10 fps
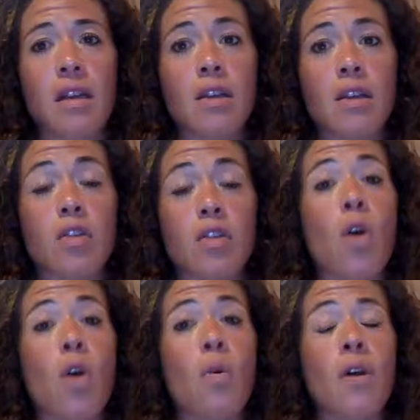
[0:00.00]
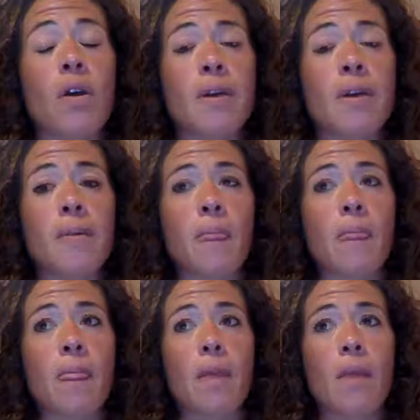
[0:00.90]
So
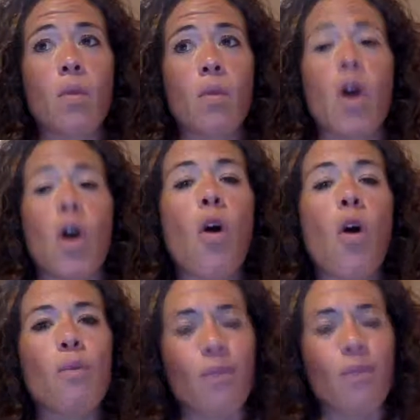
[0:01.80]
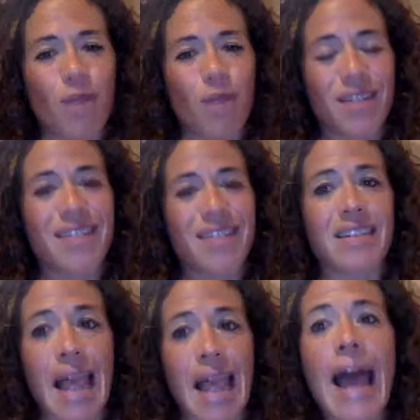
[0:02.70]
what
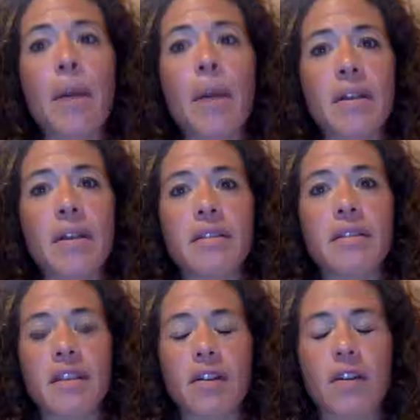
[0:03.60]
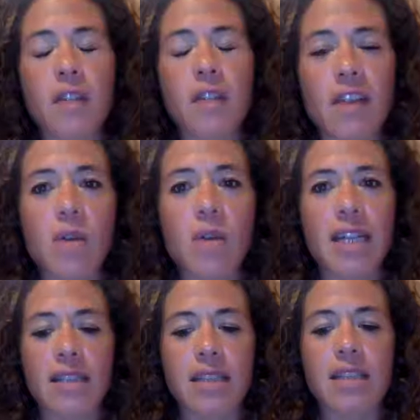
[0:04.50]
happens if our loved one
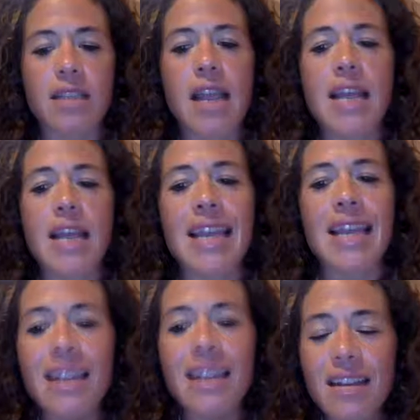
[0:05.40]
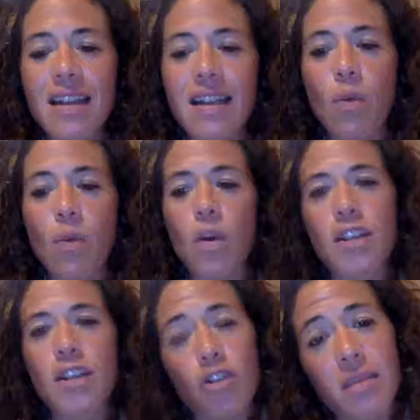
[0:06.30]
can stay
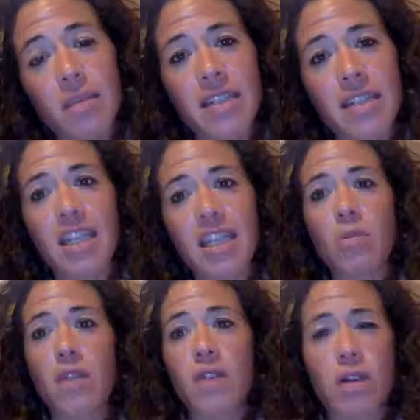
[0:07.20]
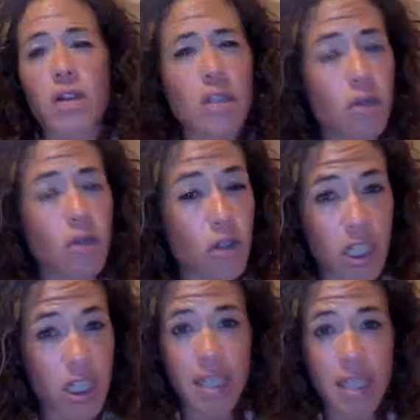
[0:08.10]
with a treatment team of a good
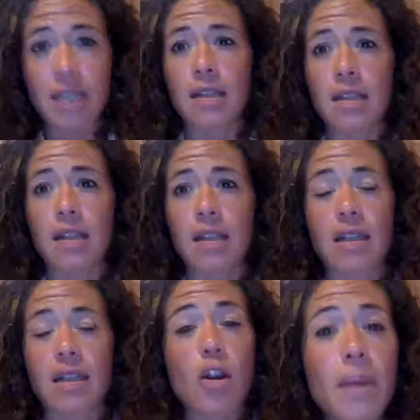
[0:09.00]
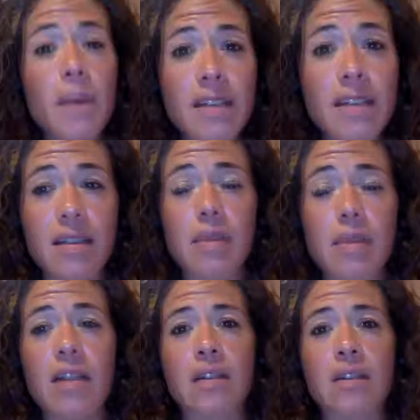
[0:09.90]
nutritionist and a therapist and a
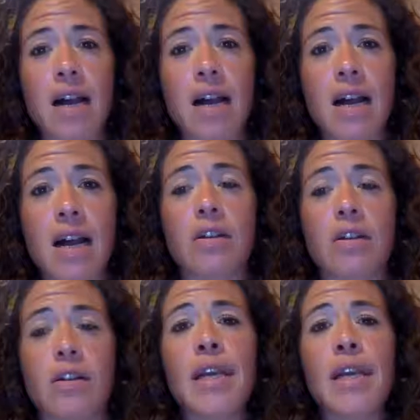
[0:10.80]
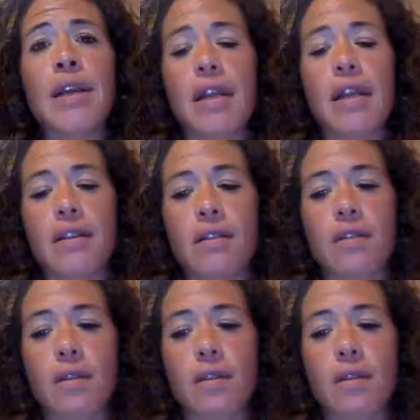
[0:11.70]
medical doctor, is